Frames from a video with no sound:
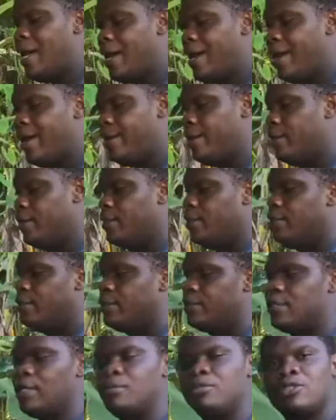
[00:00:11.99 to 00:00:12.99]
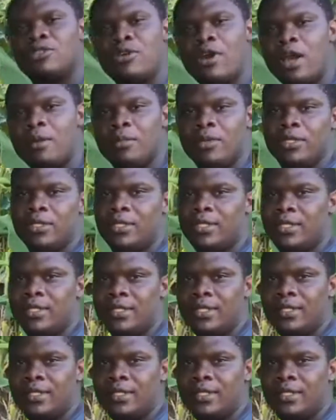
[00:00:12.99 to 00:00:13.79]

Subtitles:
and subscribers,